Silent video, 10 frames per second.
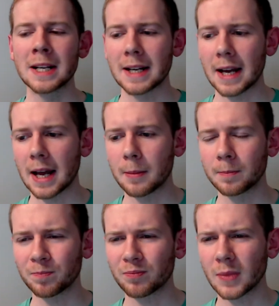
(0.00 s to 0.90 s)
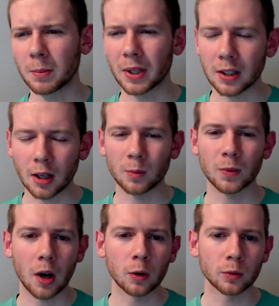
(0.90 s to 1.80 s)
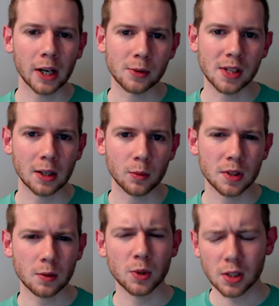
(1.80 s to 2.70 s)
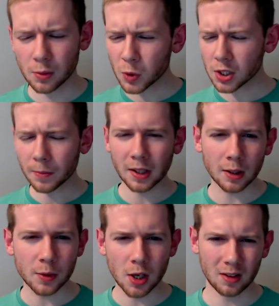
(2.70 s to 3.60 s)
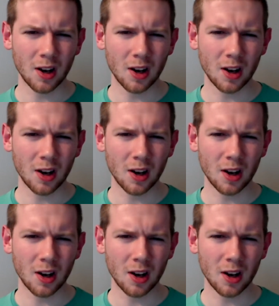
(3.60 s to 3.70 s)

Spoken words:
But you know, the on-rails thing was something that was